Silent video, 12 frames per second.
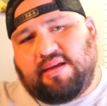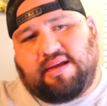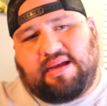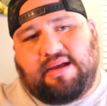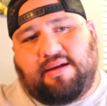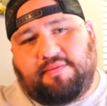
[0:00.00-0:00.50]

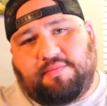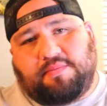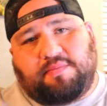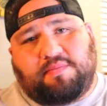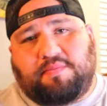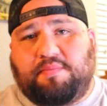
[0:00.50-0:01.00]

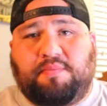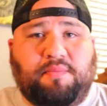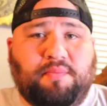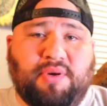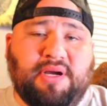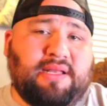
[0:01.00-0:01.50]

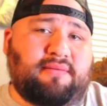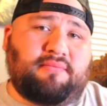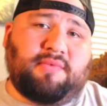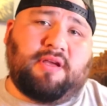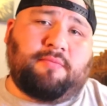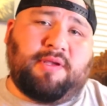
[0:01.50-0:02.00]
but
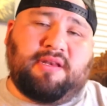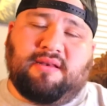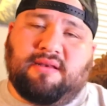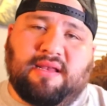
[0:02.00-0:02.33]
I mean,